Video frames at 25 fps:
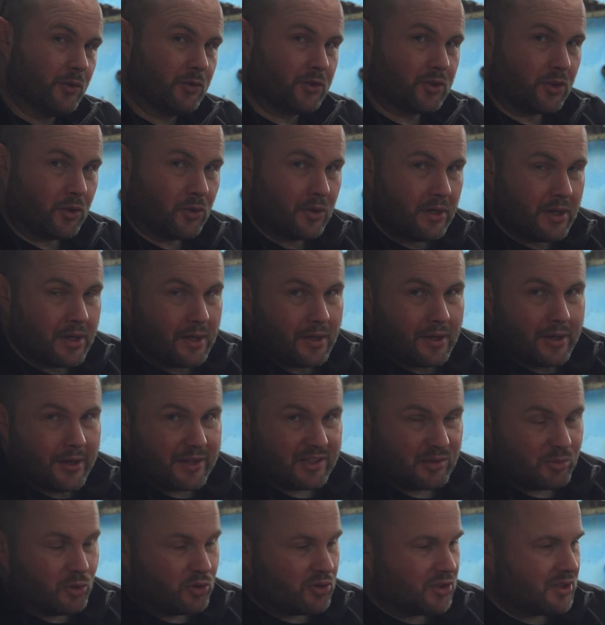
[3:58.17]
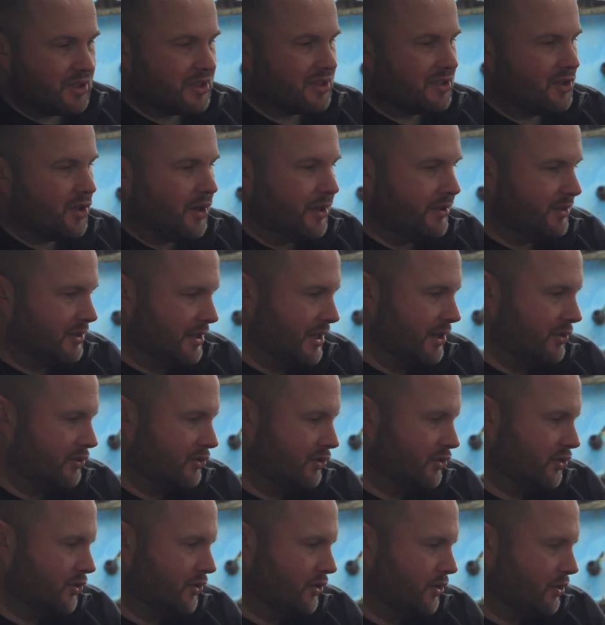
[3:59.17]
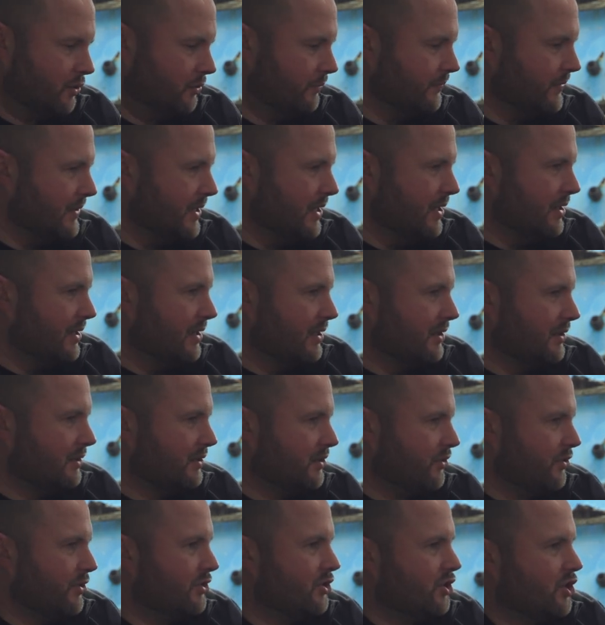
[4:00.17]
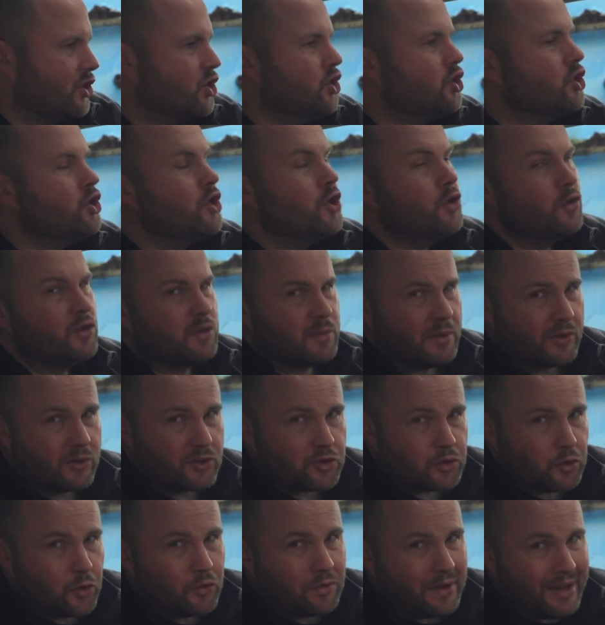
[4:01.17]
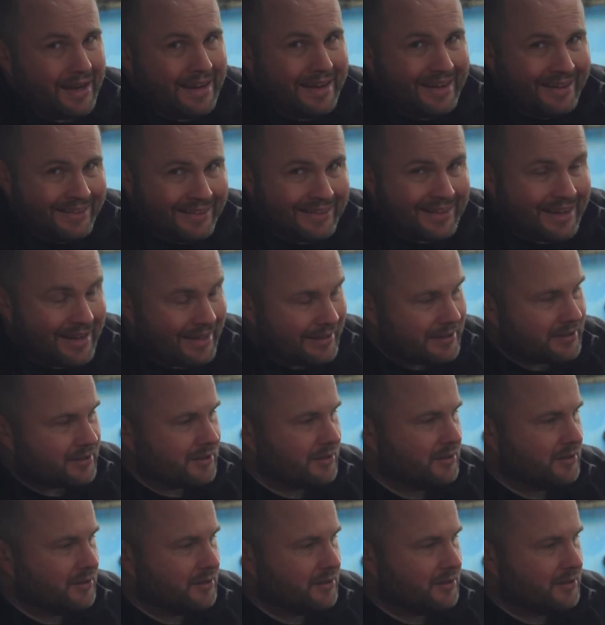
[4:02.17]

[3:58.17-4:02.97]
So as much as it's €9,000, there is a huge amount of stuff in that,